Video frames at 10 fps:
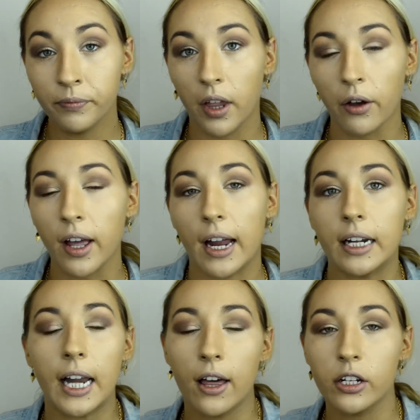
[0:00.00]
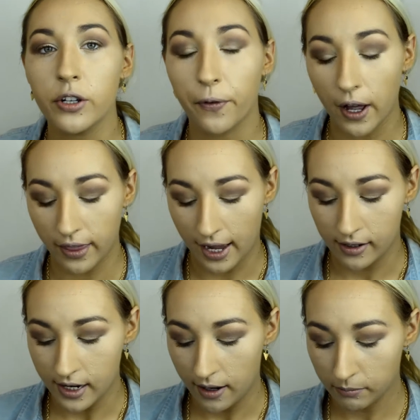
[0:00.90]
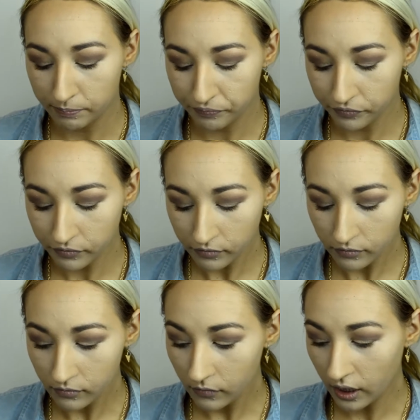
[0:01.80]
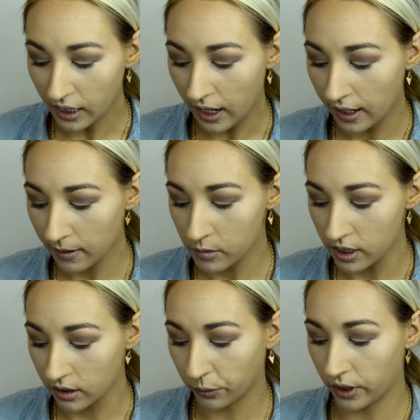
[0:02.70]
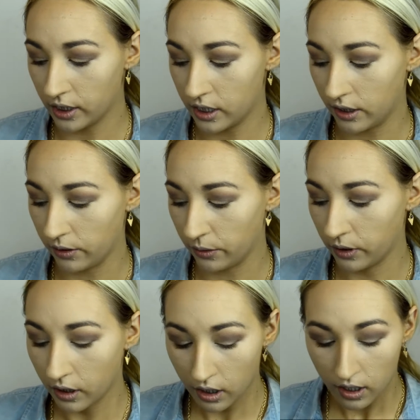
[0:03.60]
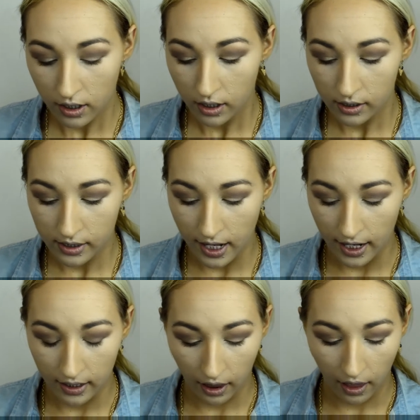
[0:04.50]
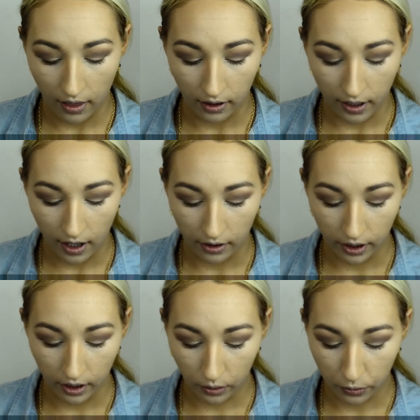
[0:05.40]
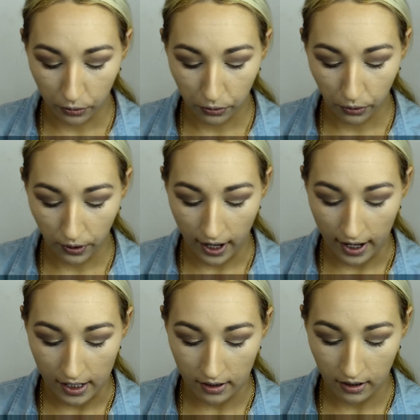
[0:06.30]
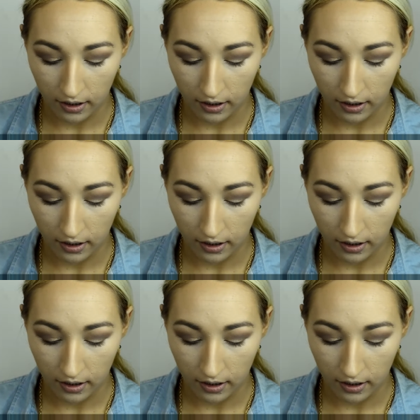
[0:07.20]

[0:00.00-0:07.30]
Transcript: Okay, now that you've got that done, I am just going to take the color Cool Gray